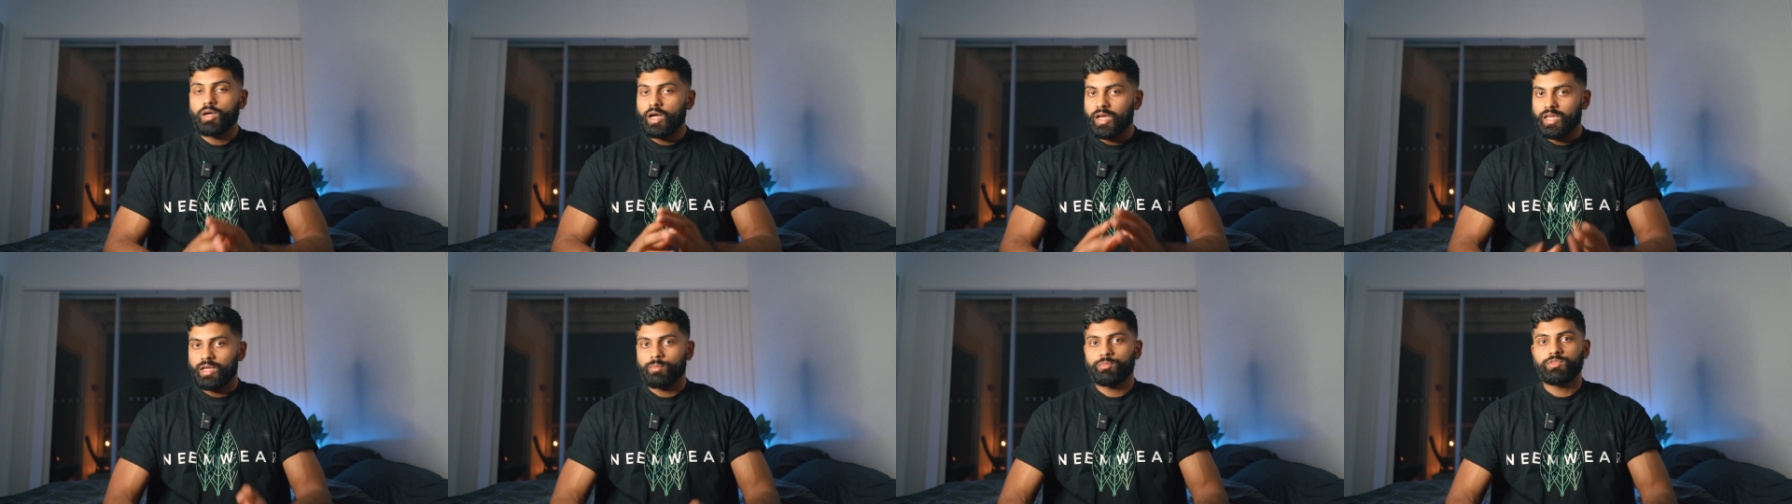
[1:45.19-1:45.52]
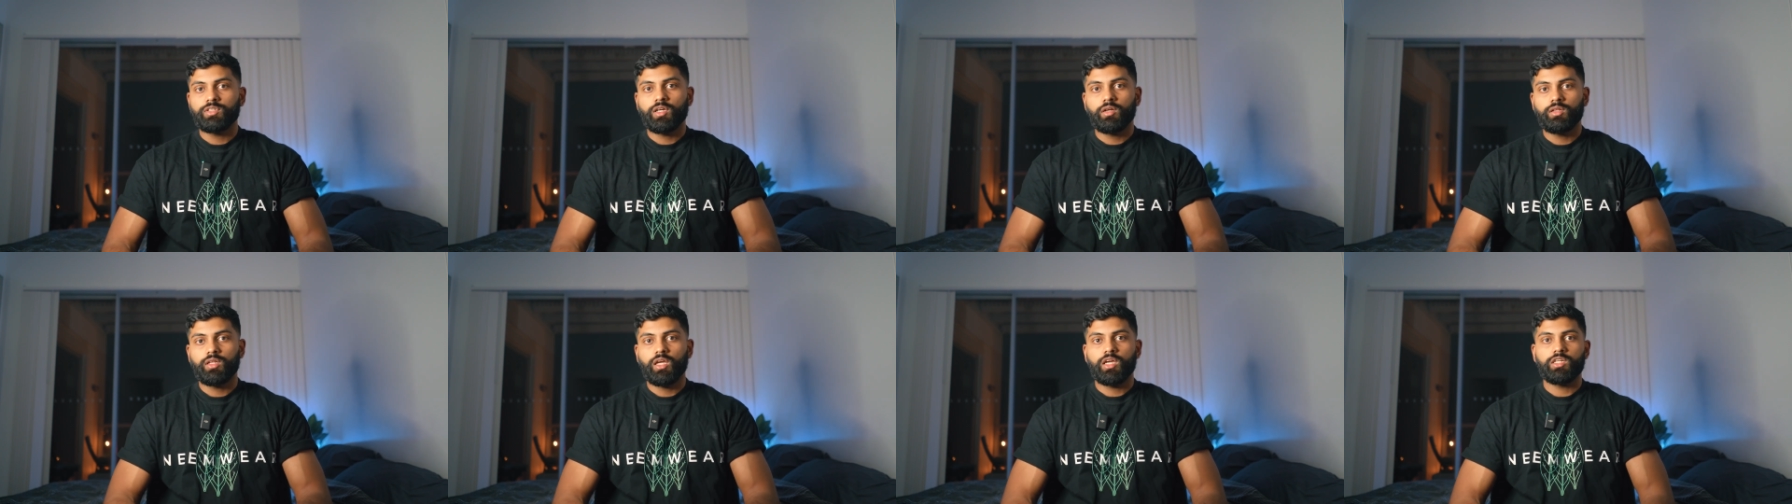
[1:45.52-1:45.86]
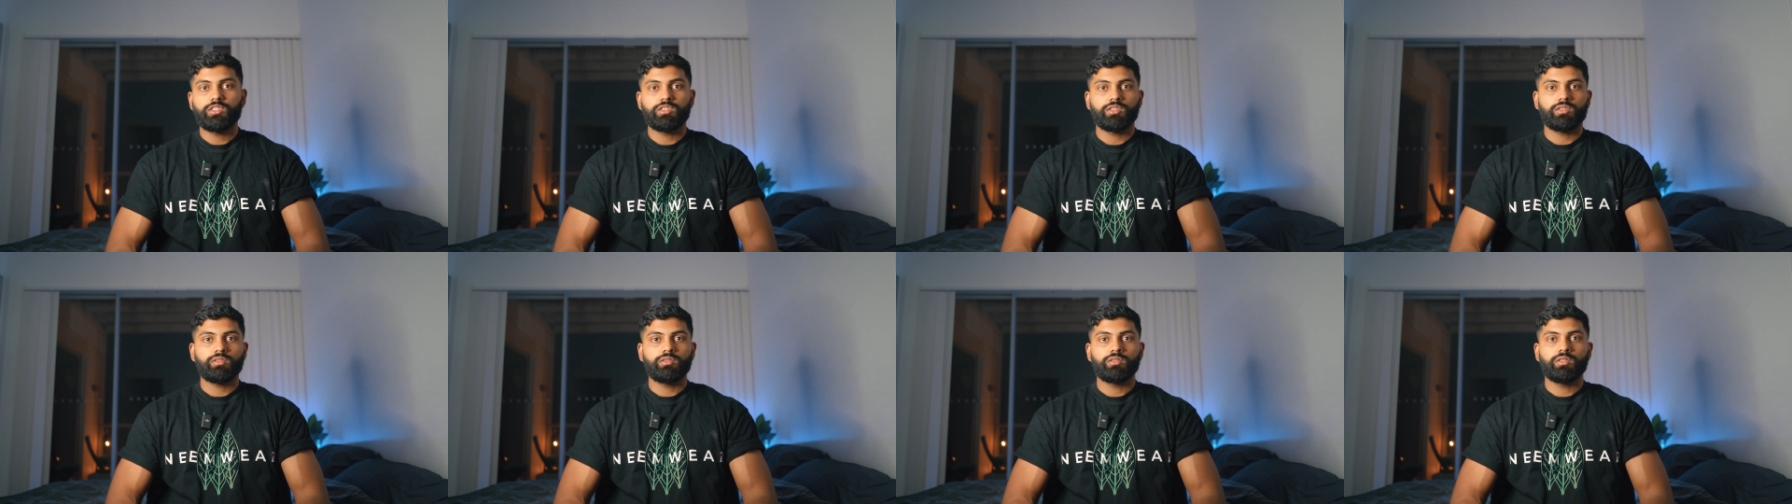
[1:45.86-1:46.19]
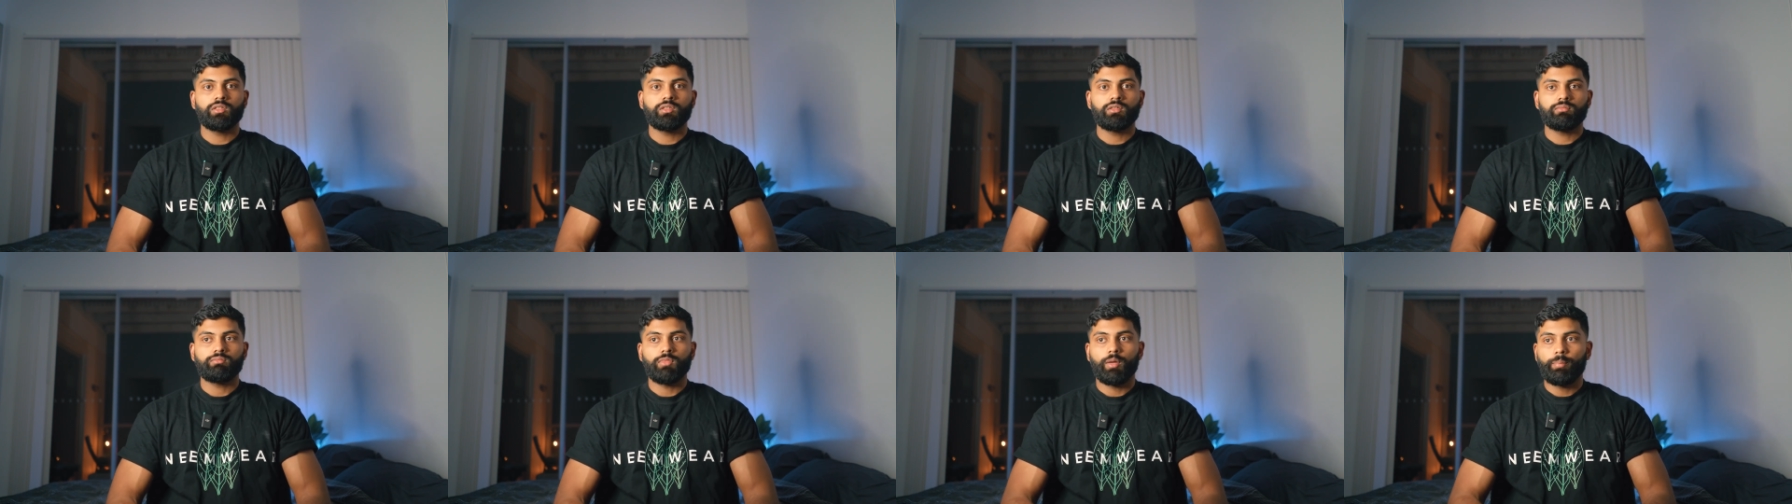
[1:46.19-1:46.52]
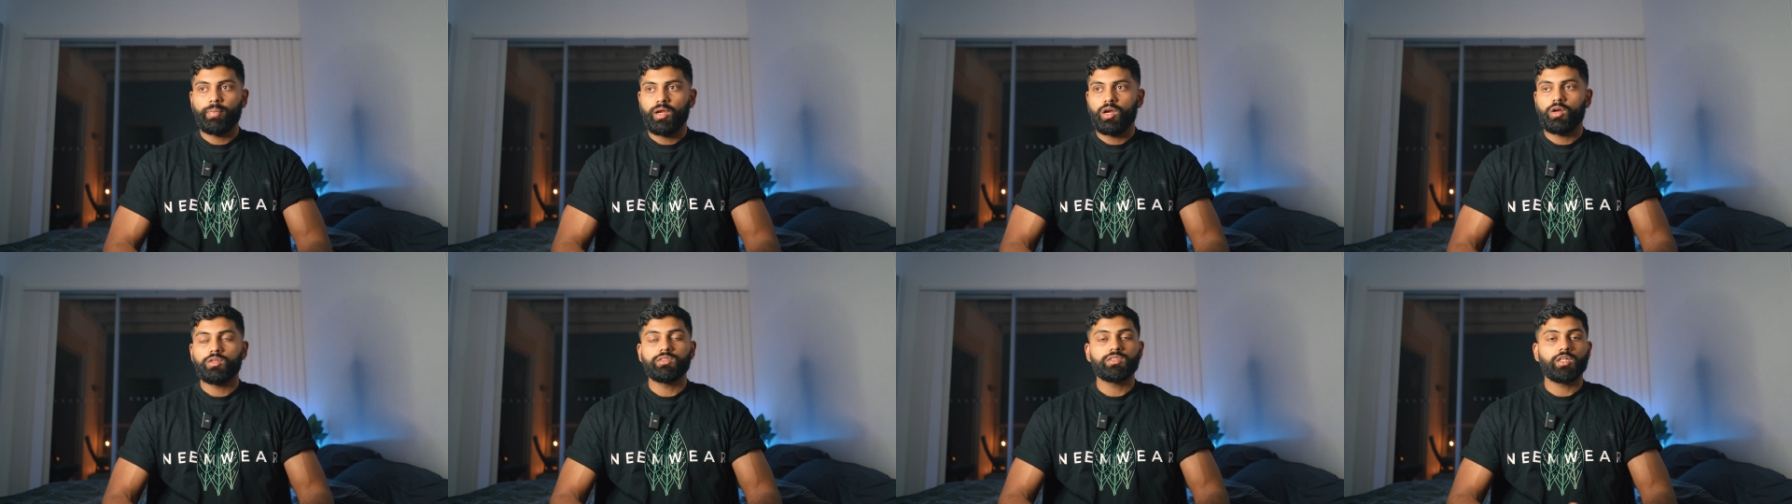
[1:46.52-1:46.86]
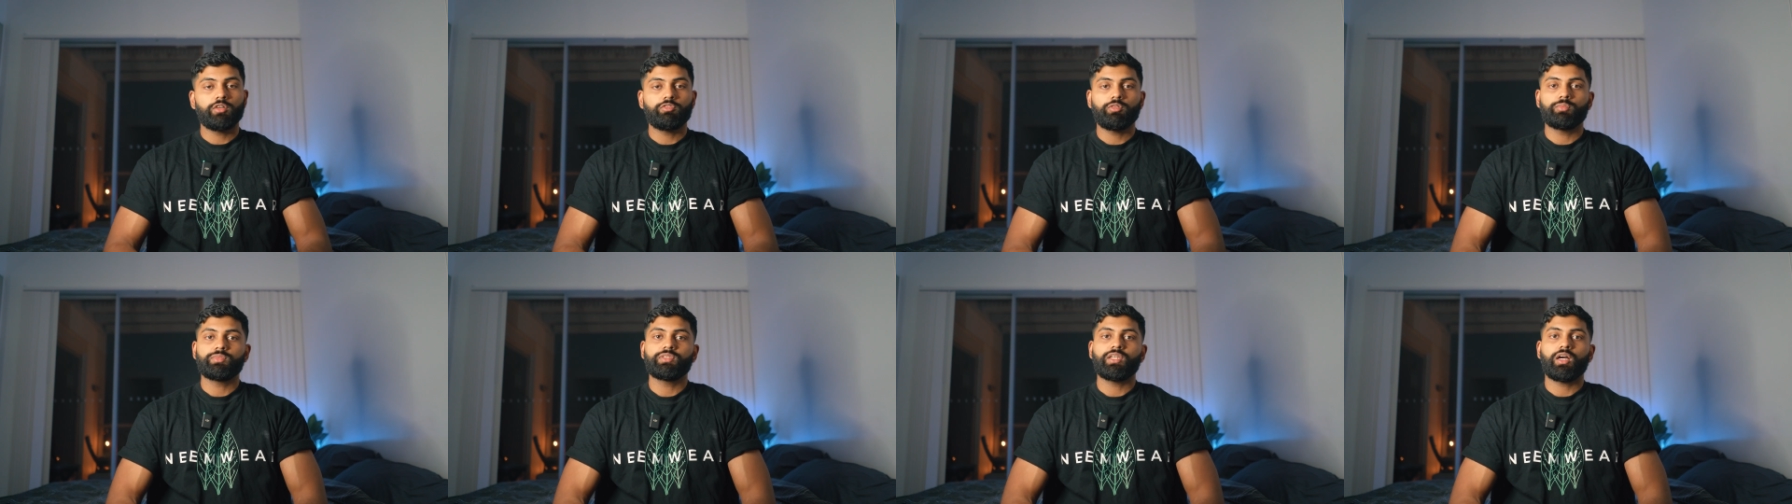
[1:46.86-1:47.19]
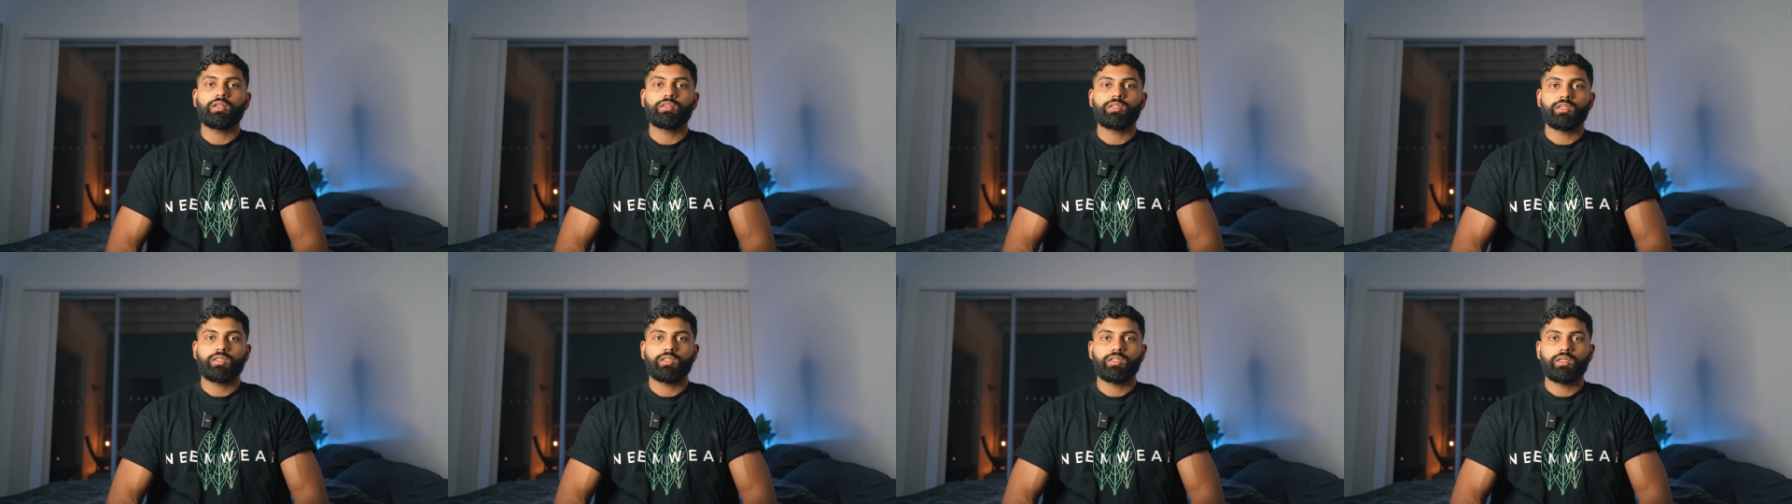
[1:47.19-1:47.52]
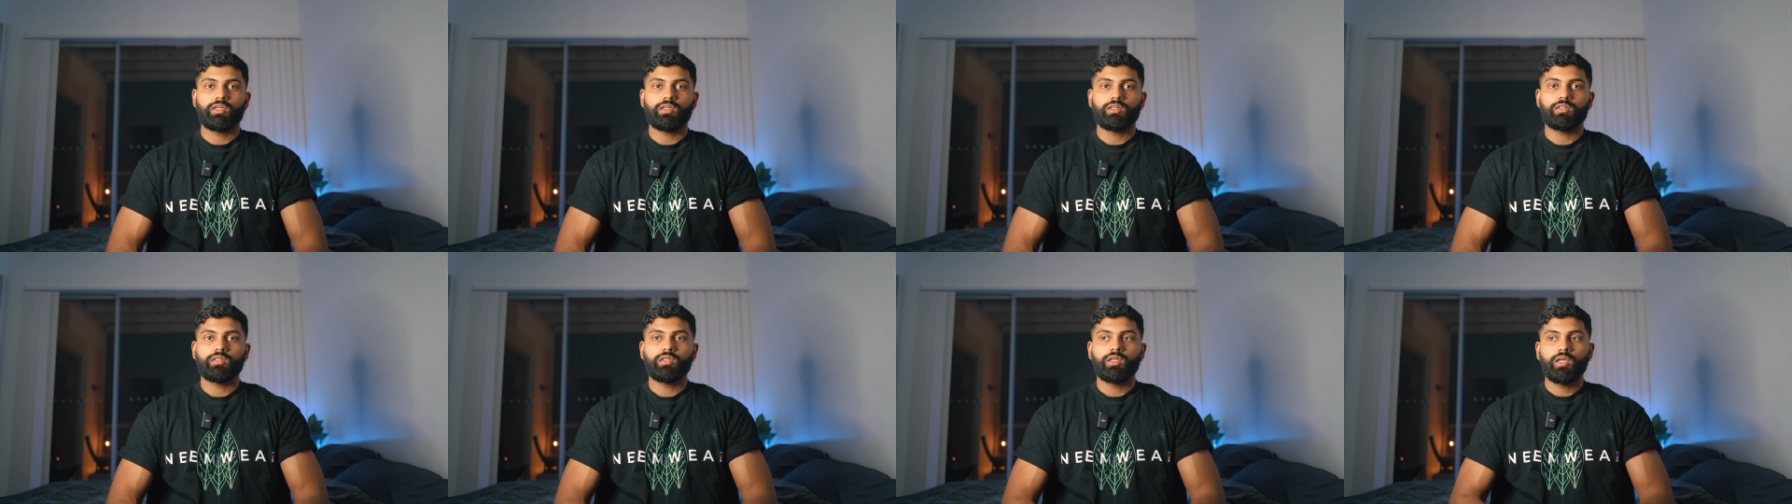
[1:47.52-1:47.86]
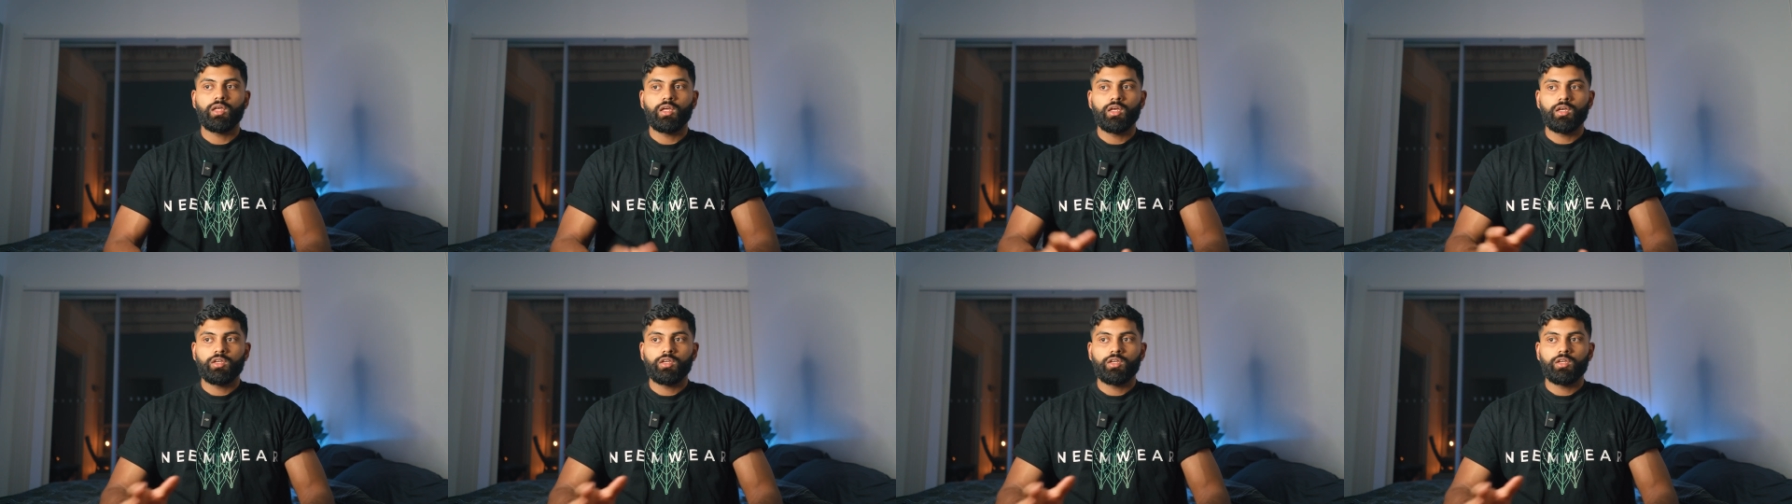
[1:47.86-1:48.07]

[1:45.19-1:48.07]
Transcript: I am South Asian. My parents are from South India.